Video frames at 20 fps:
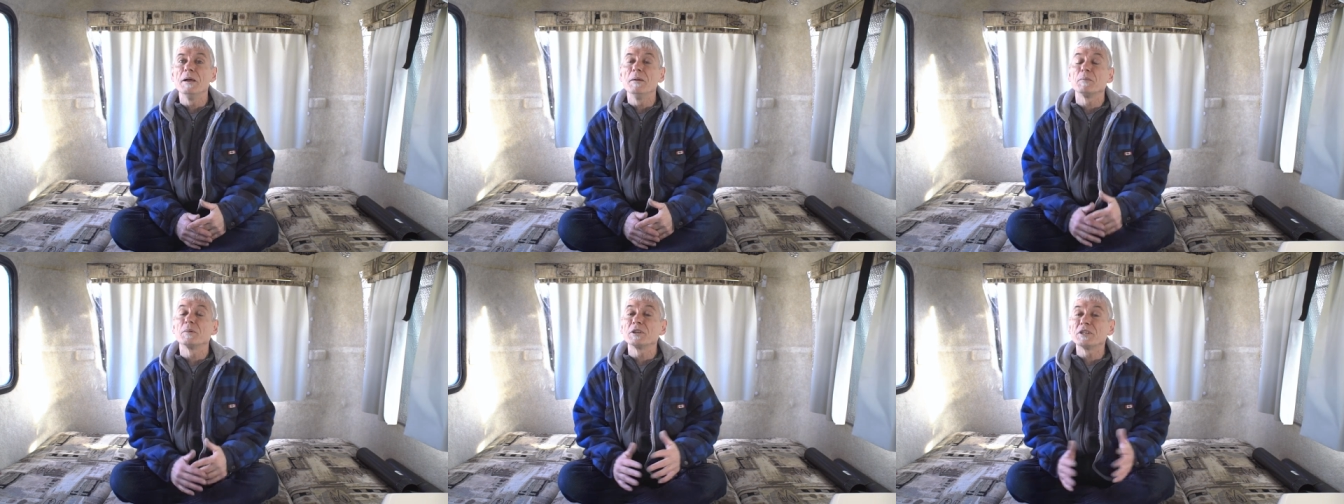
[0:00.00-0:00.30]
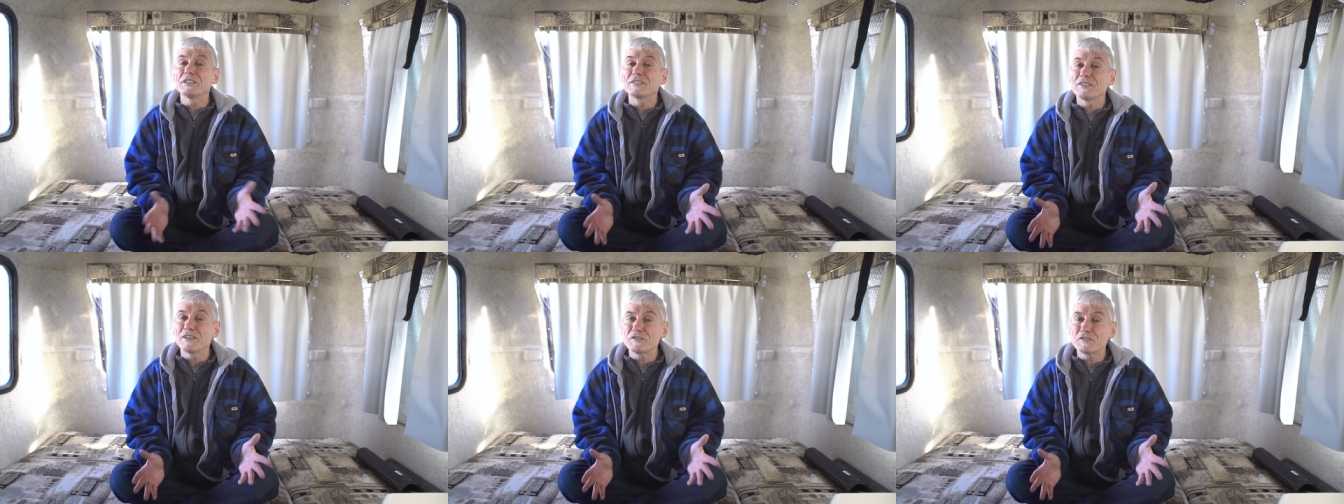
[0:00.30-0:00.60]
But
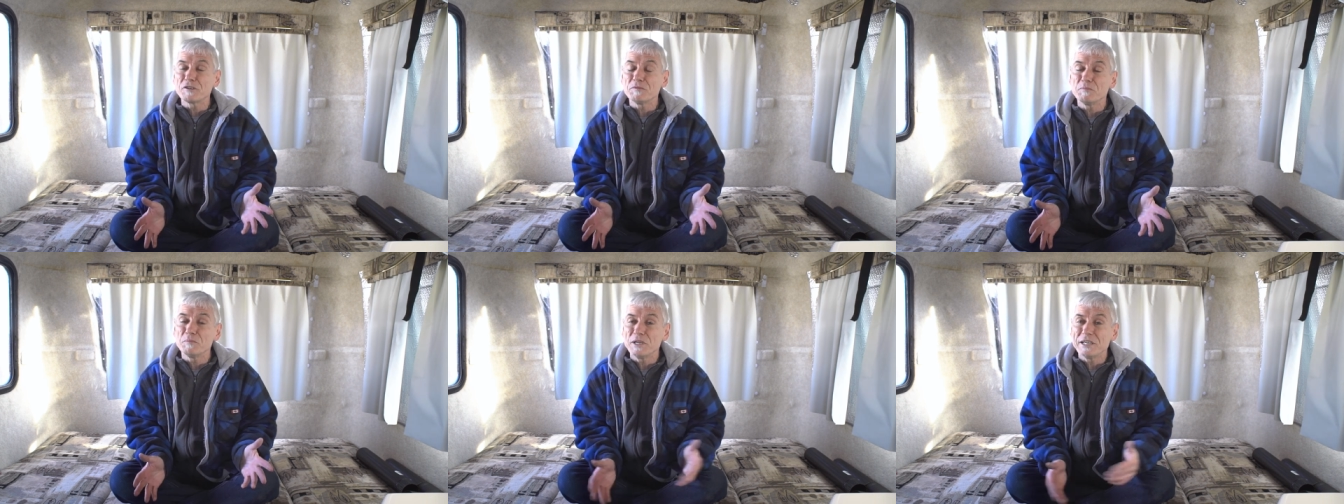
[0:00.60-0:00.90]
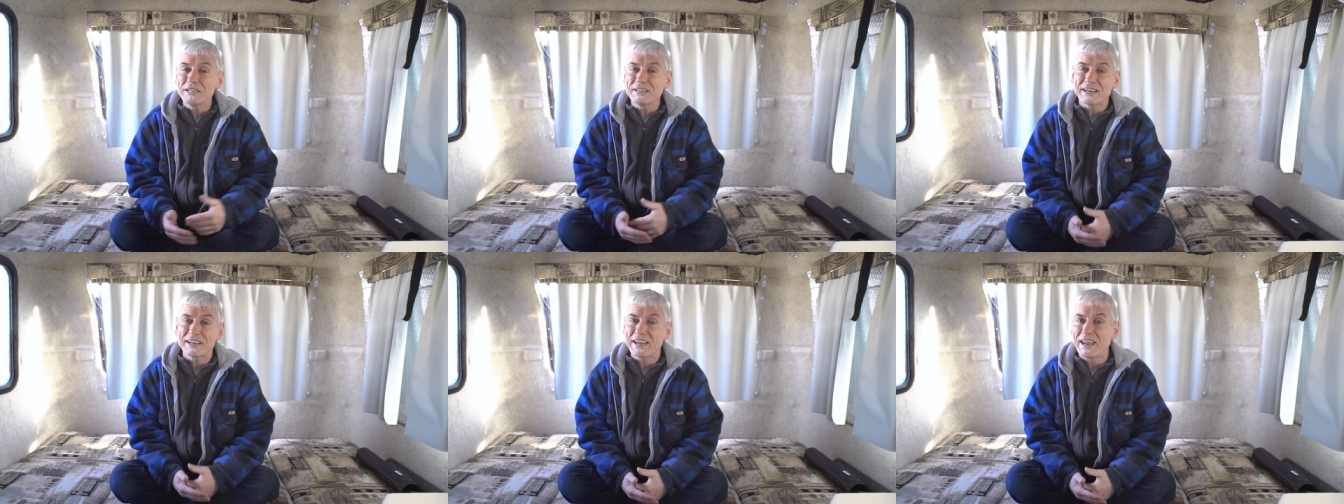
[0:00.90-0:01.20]
it doesn't
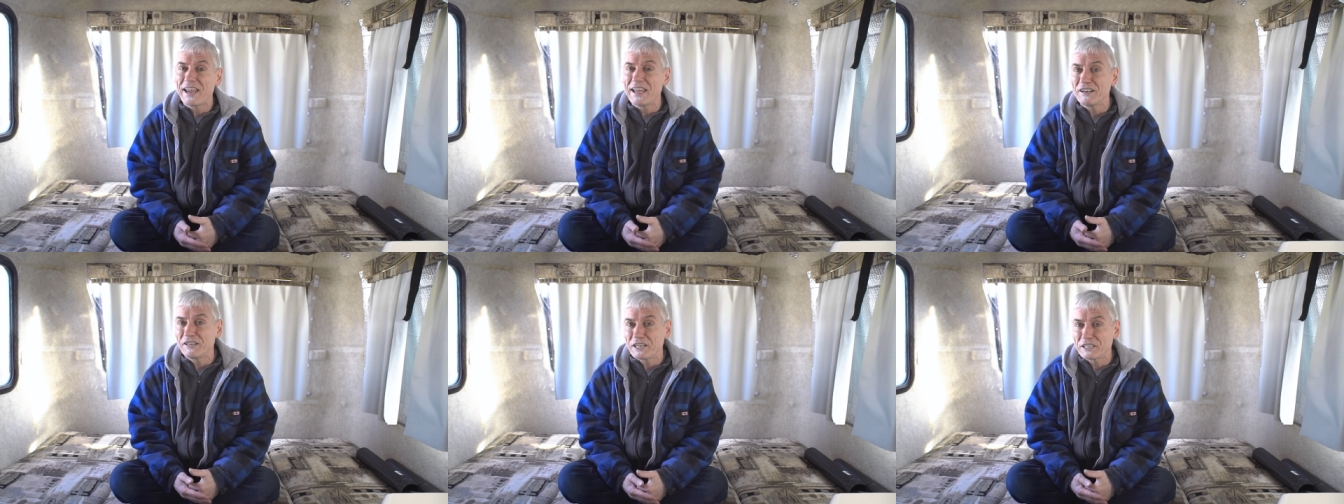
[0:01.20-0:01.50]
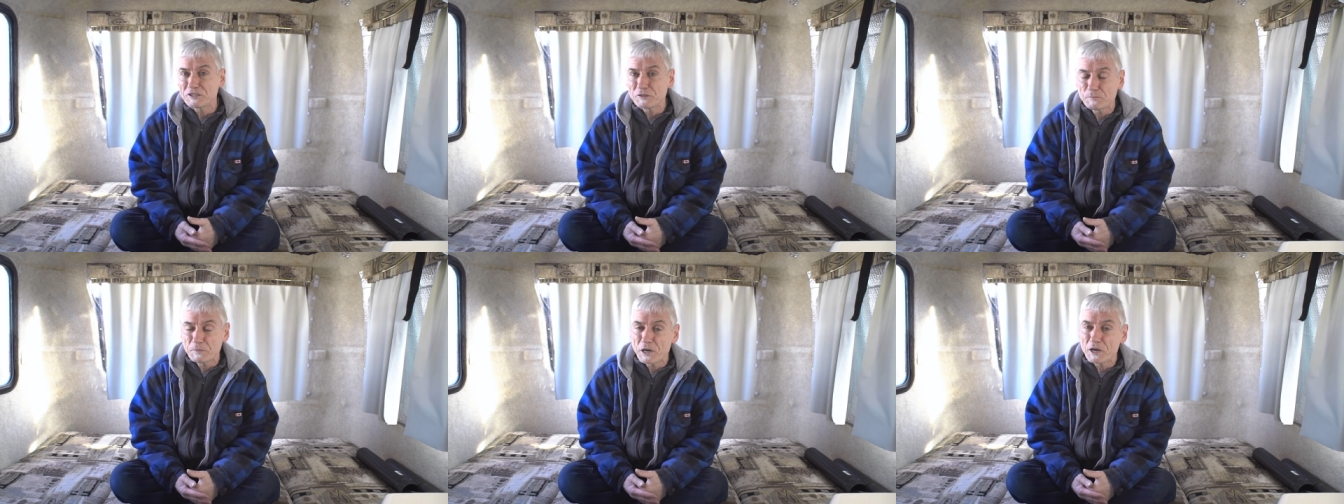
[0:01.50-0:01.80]
mean I can't
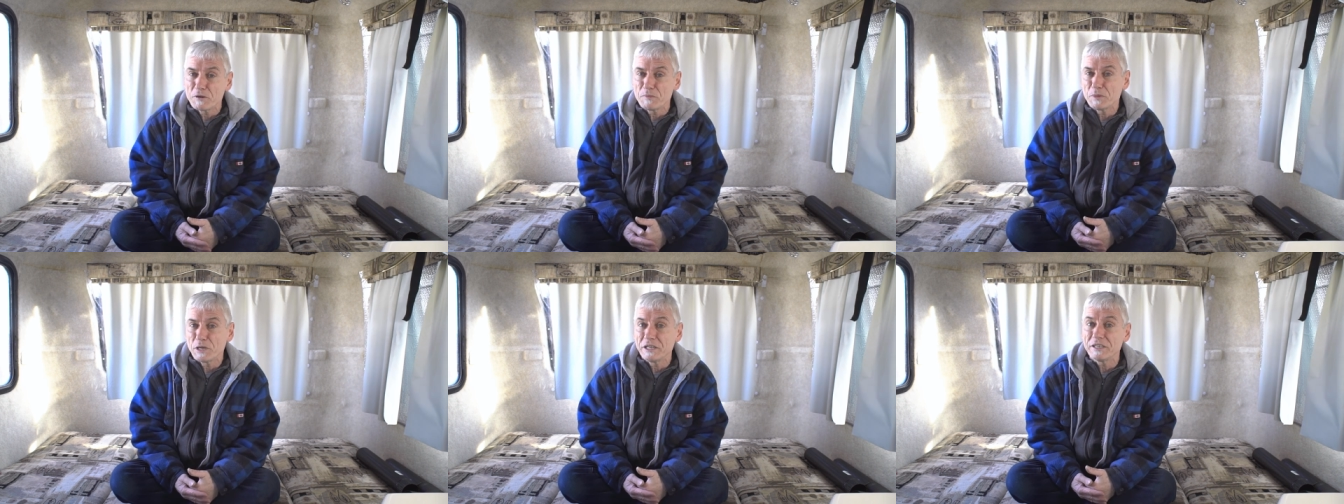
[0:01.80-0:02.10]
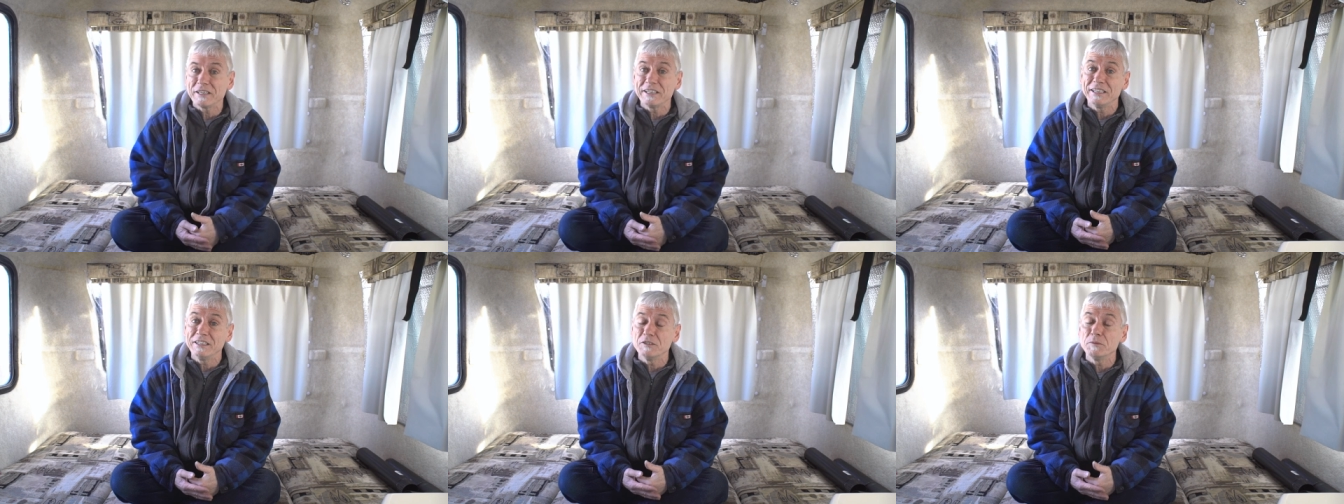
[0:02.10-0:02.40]

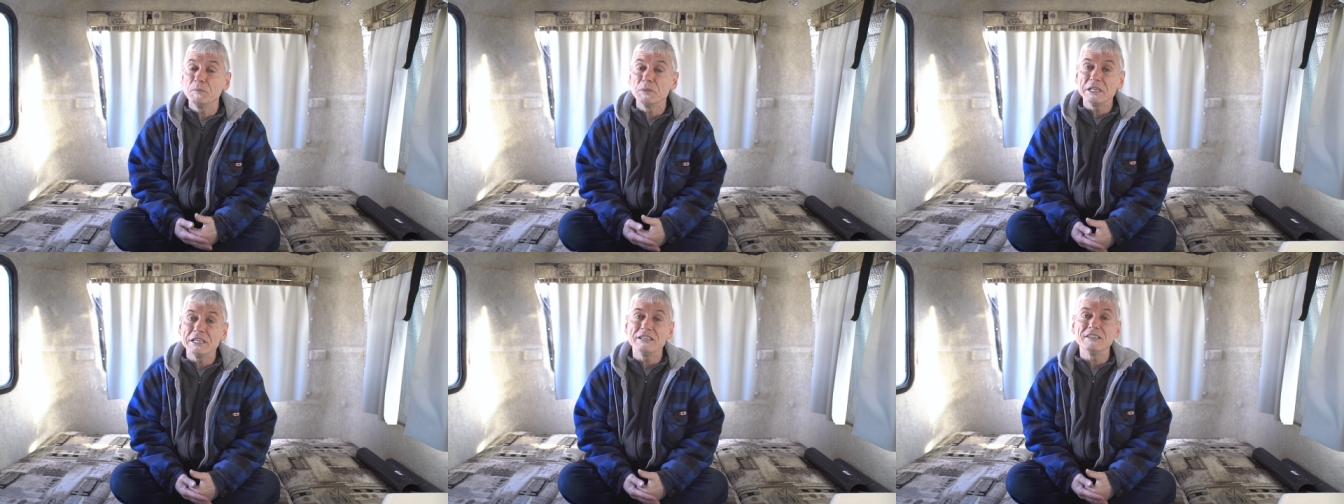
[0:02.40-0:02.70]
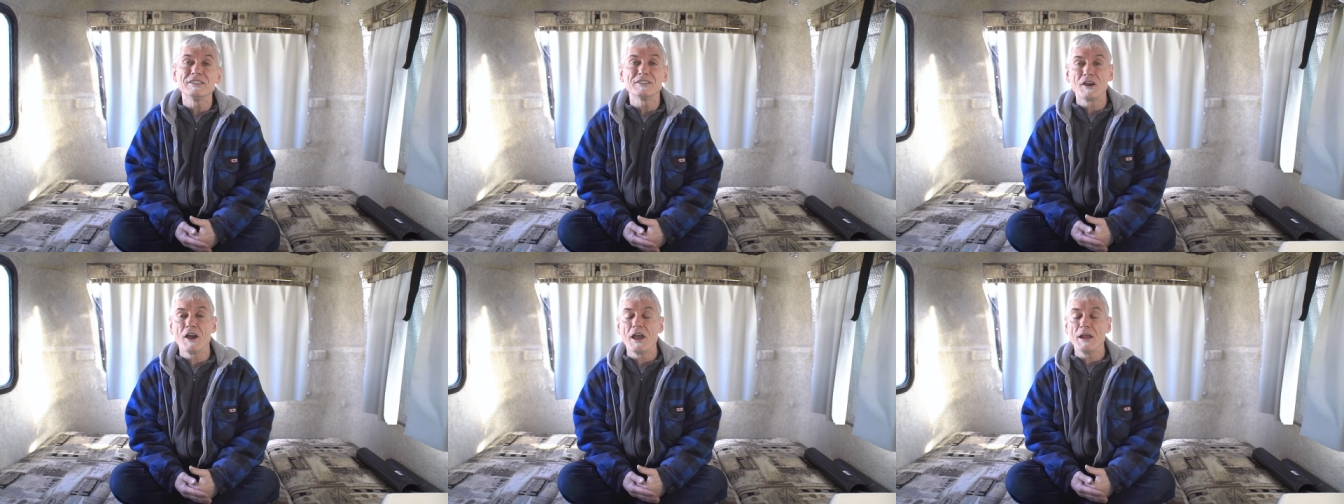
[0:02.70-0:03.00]
experiment in the
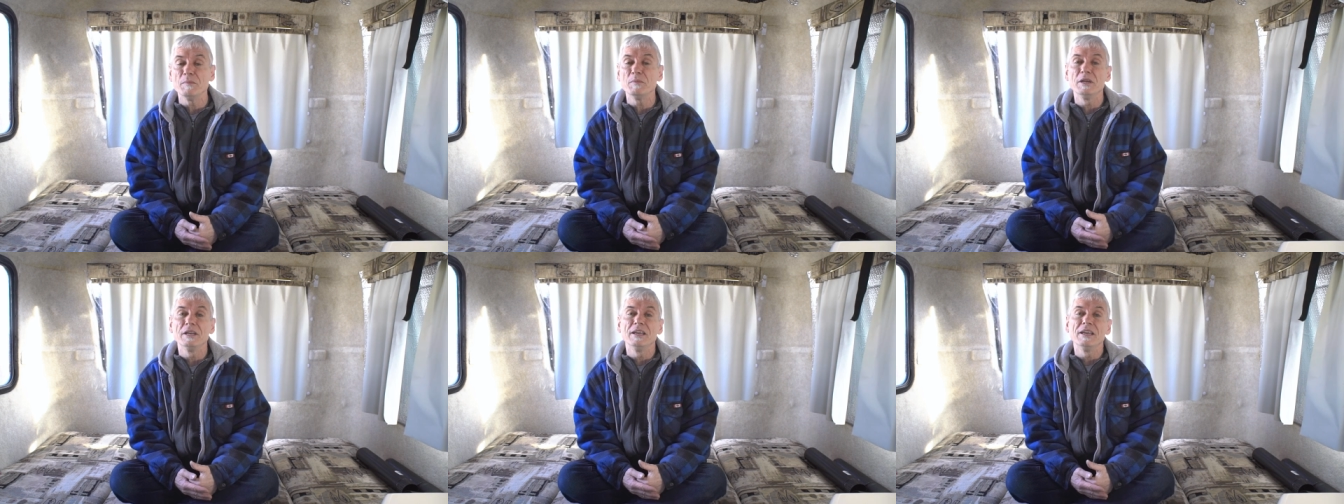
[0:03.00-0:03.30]
meantime.